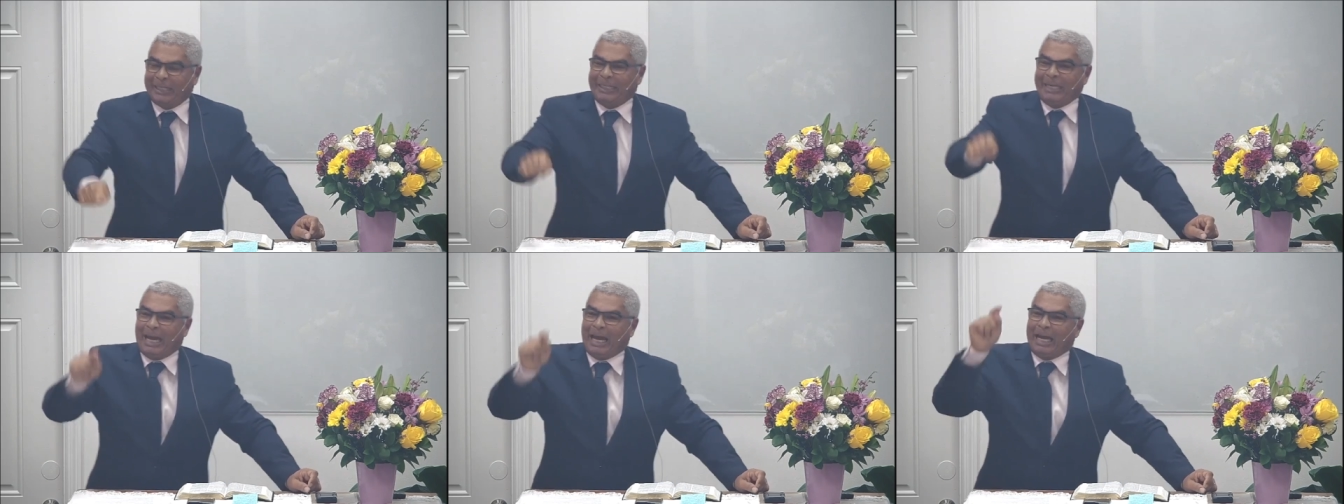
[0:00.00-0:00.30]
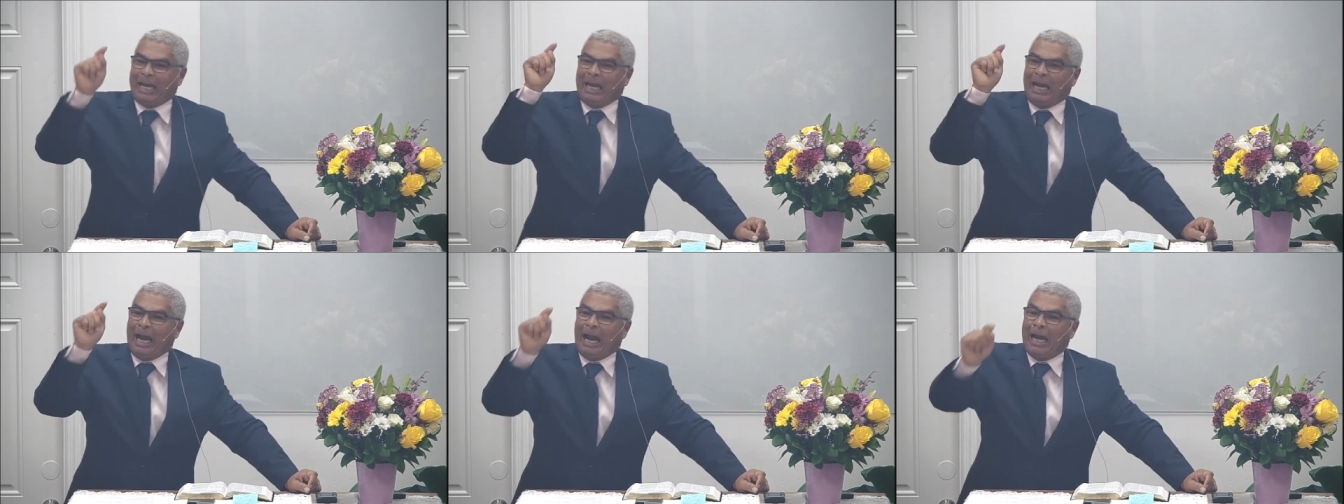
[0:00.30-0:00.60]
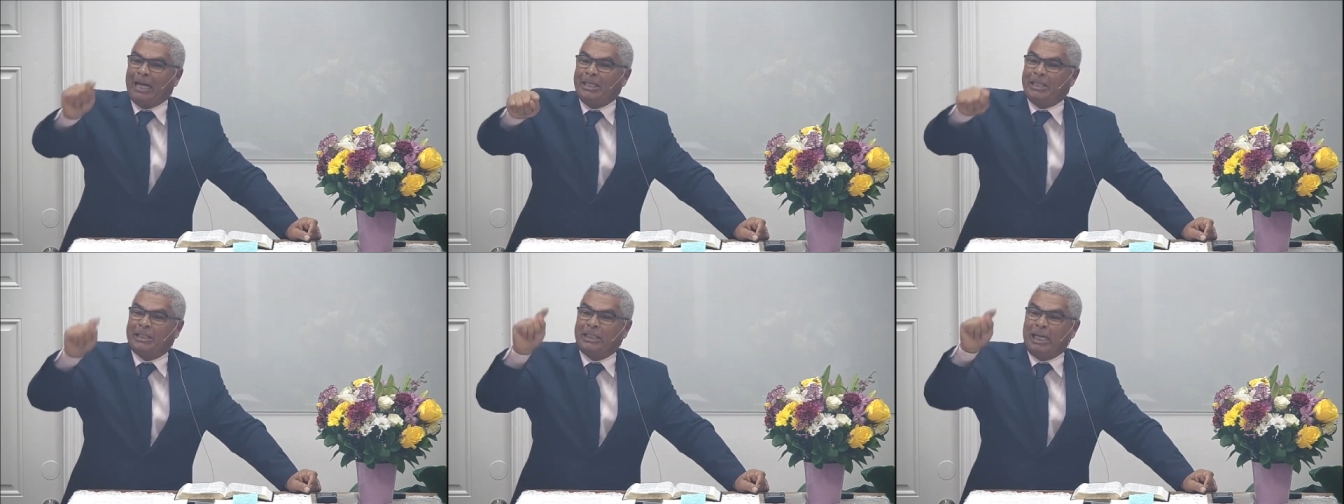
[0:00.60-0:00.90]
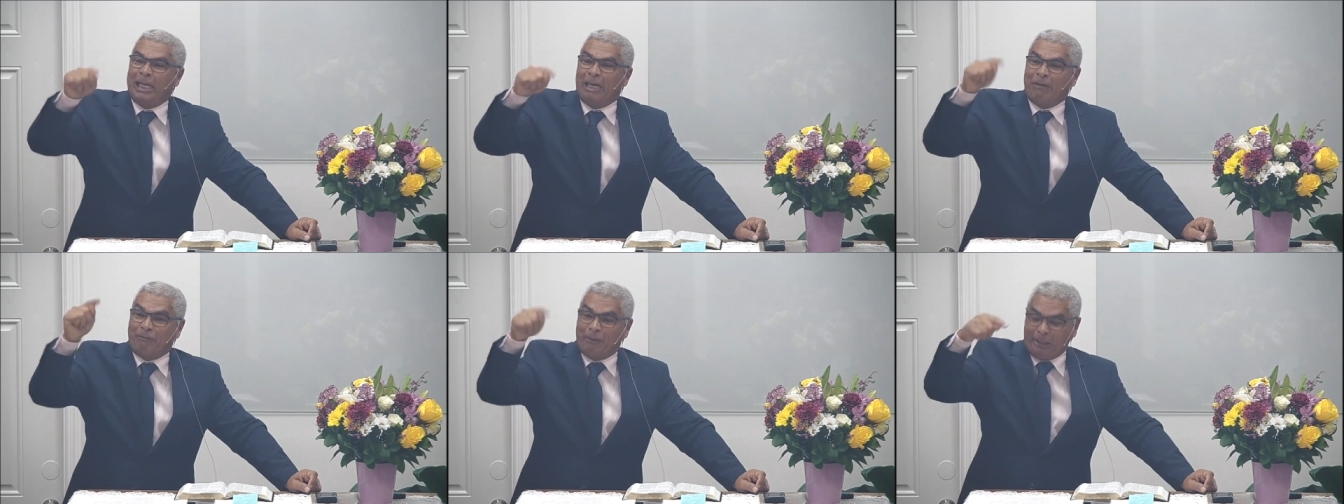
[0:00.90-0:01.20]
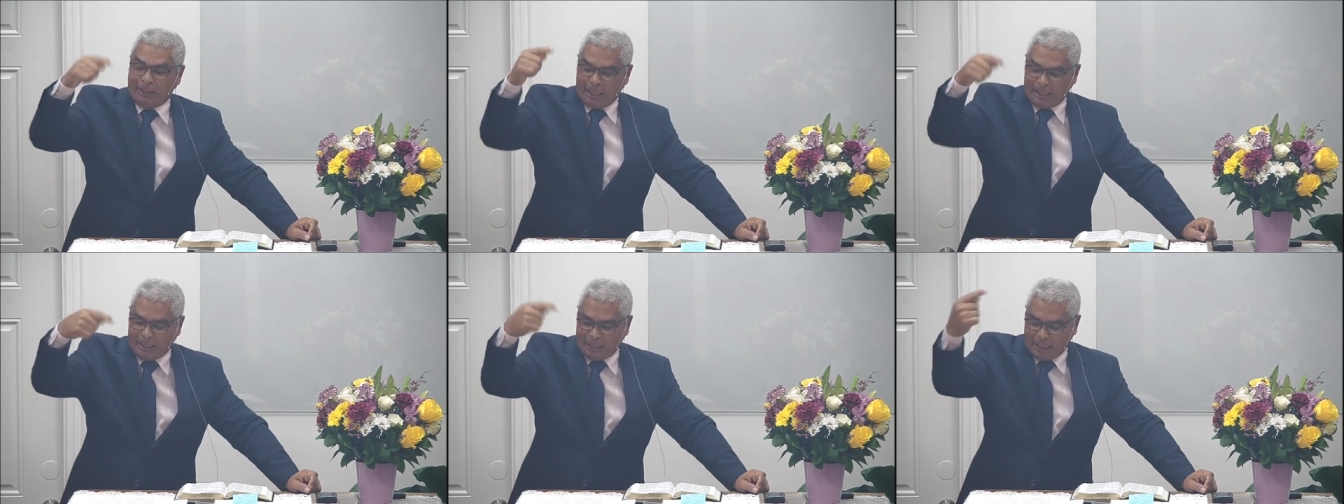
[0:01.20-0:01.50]
And the Bible says that
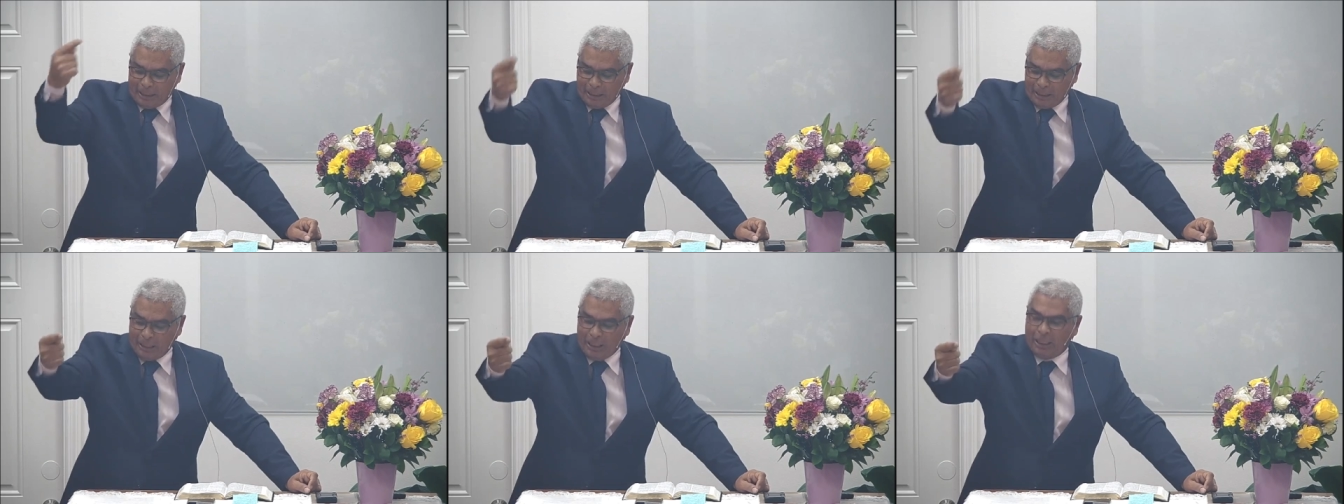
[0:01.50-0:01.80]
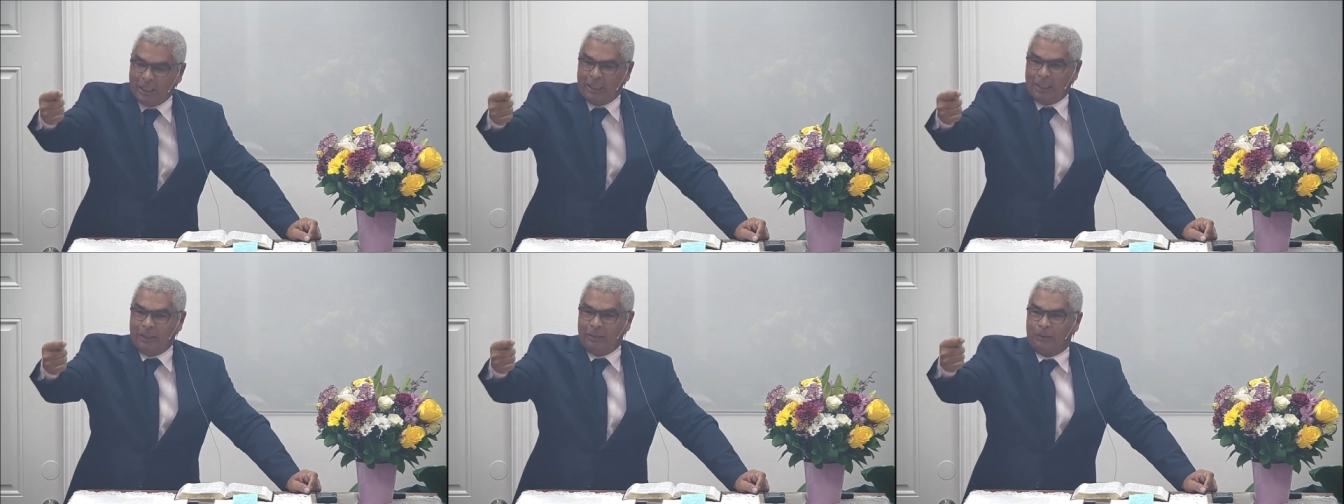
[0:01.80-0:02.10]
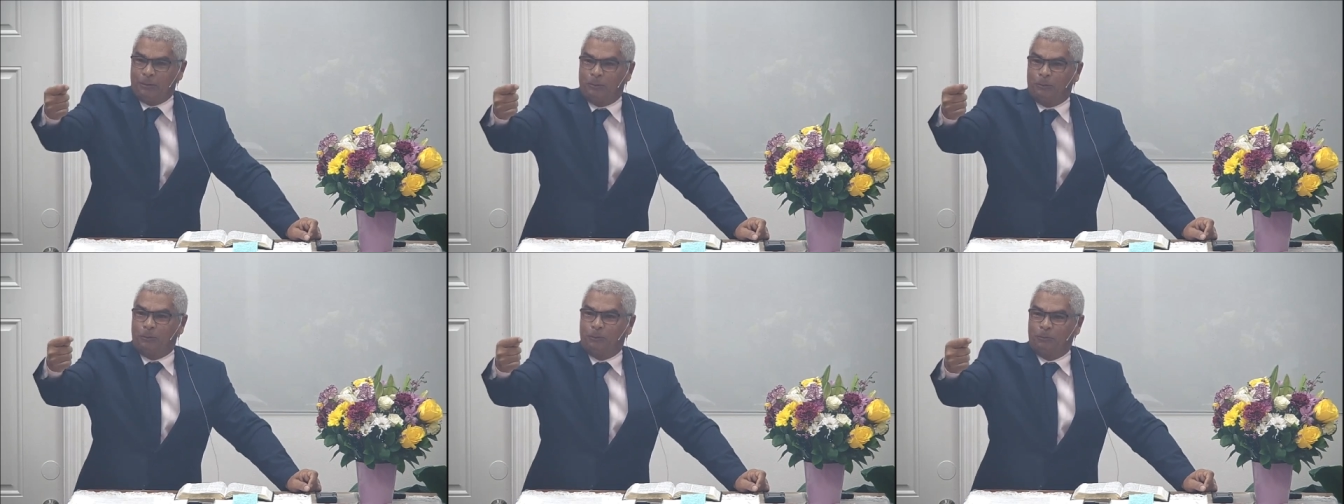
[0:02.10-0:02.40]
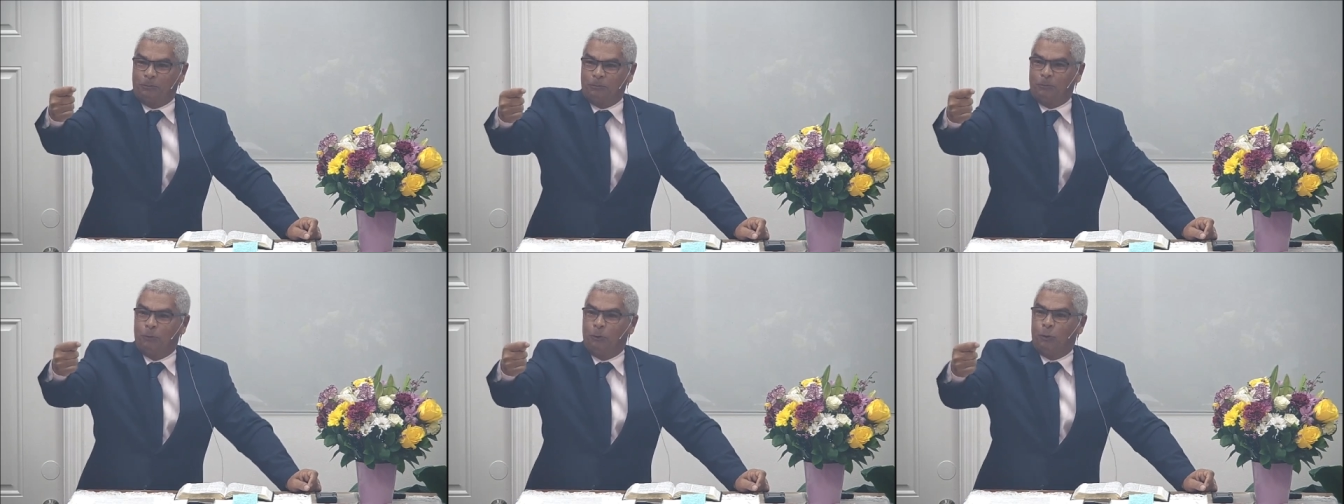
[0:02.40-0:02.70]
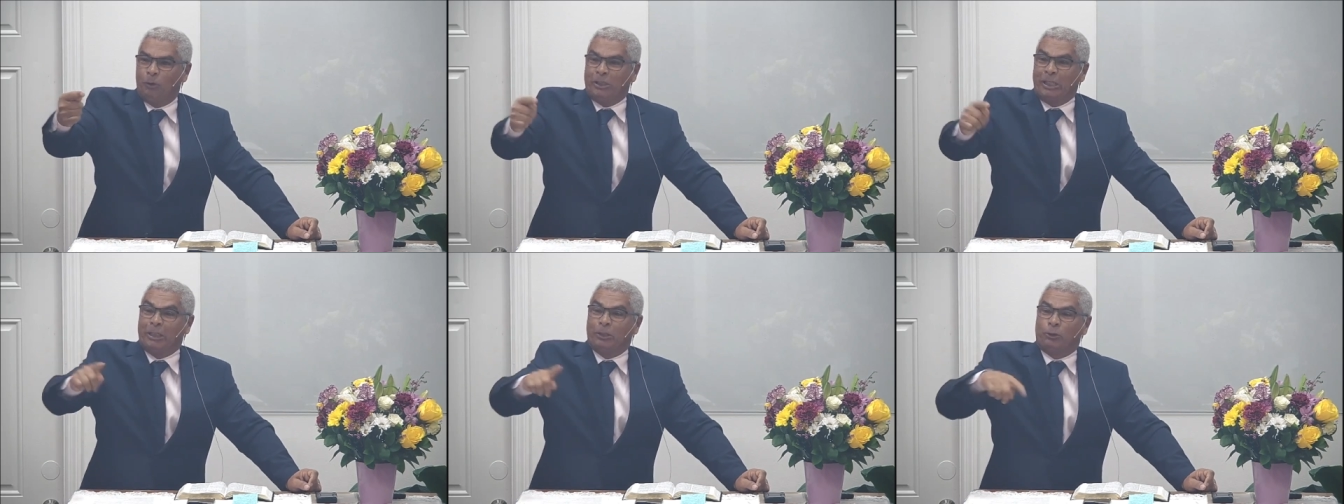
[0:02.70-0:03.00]
the
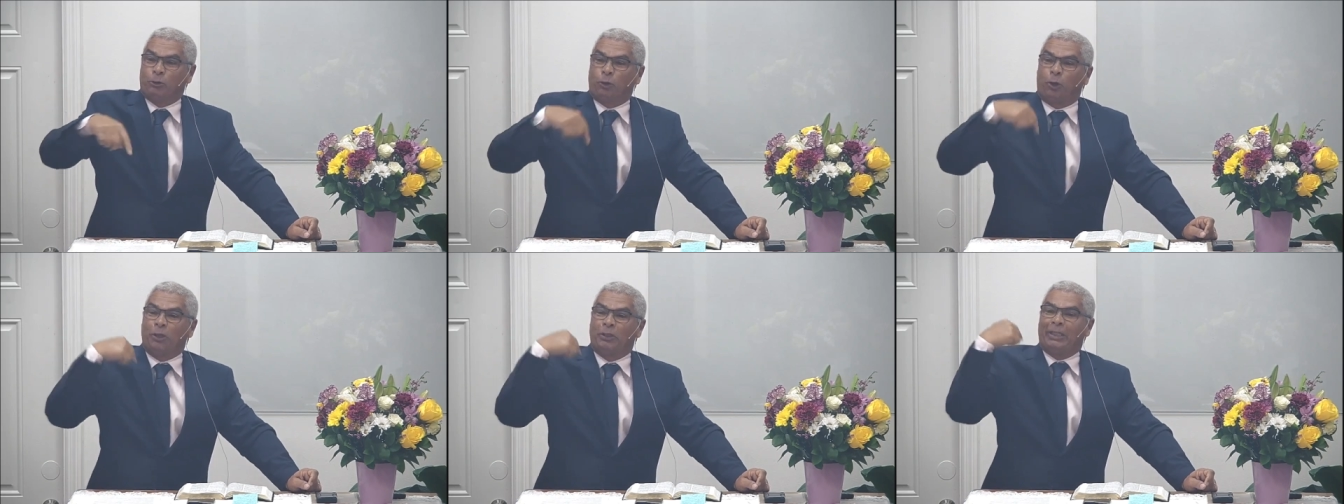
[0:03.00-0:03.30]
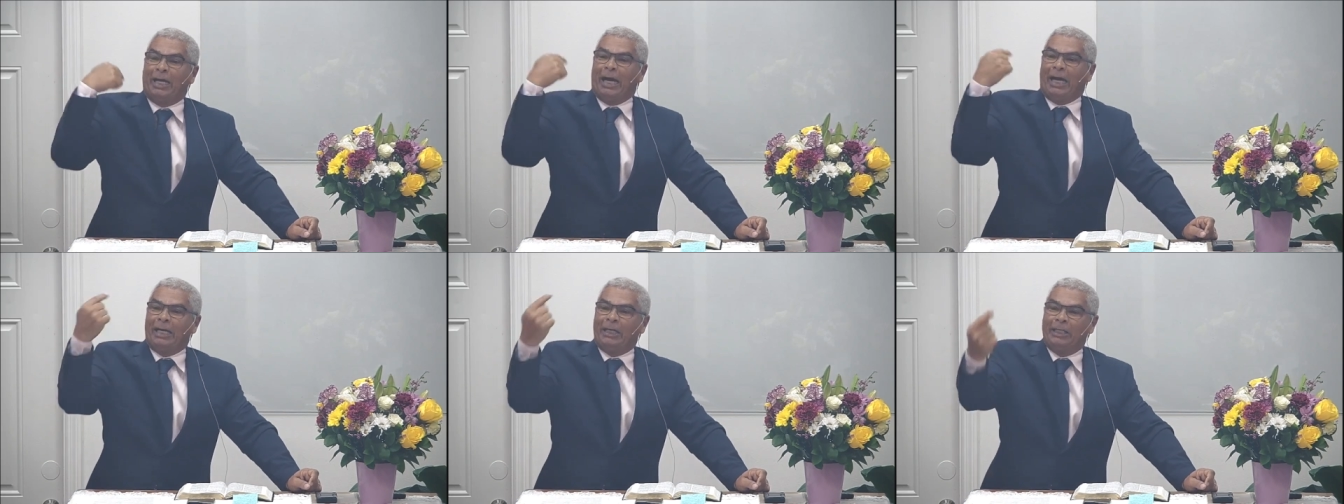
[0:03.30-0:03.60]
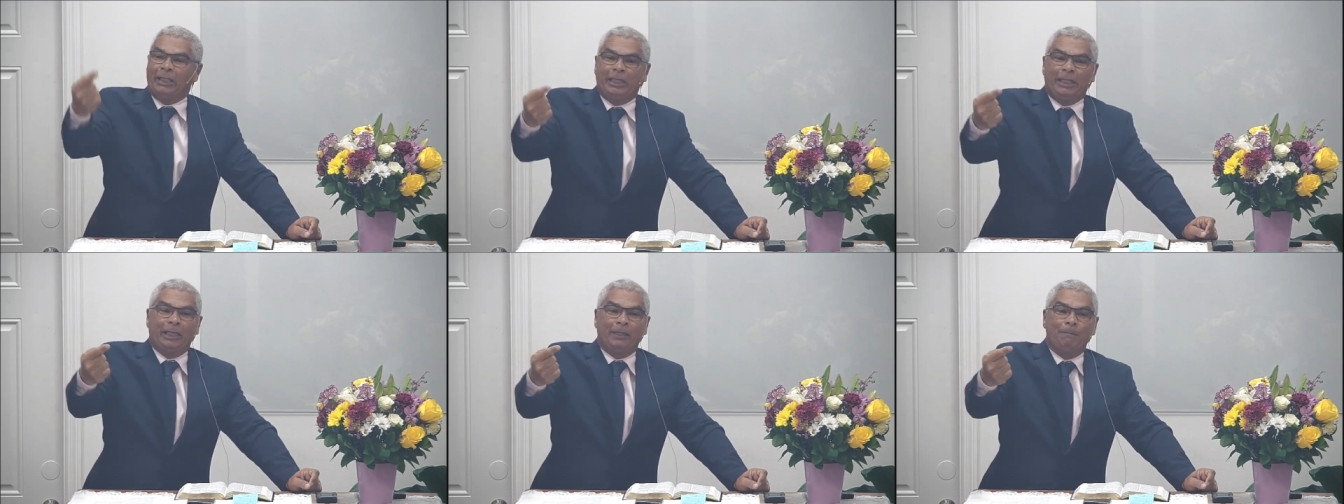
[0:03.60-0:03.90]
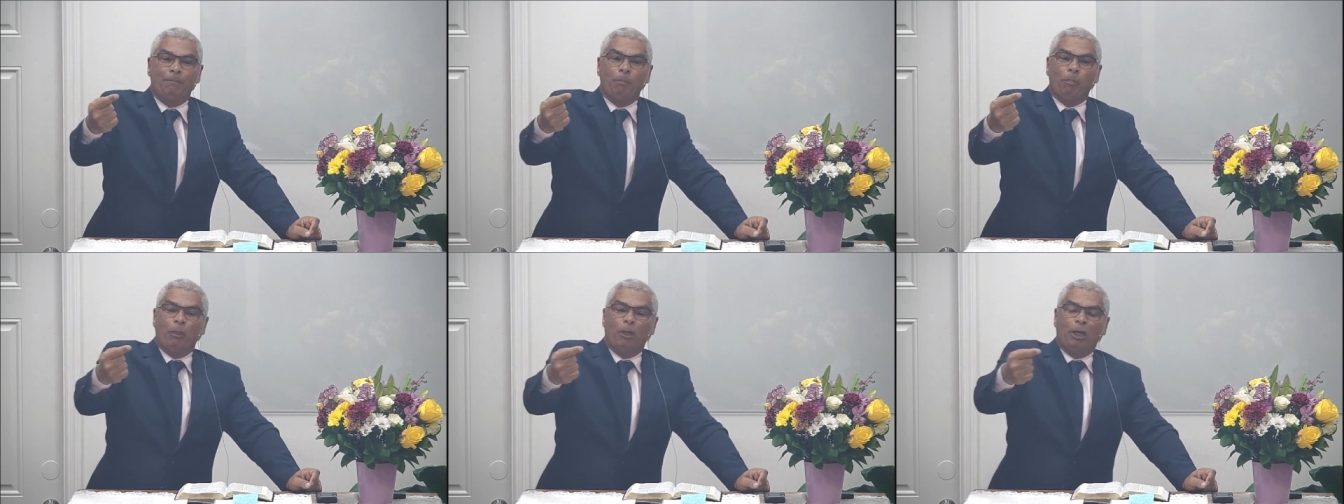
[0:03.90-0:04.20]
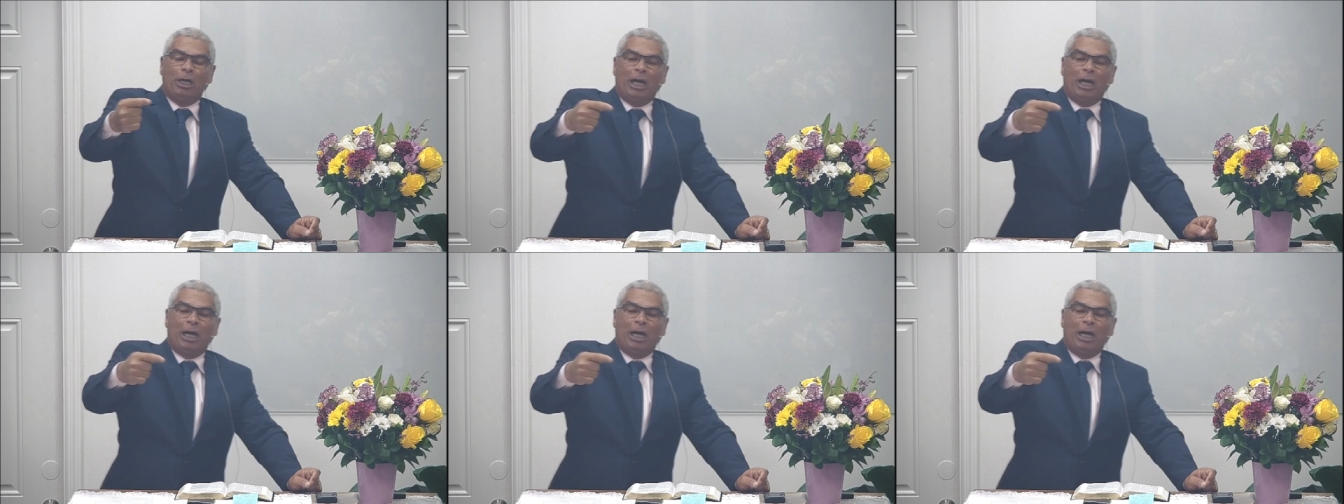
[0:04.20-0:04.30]
flesh would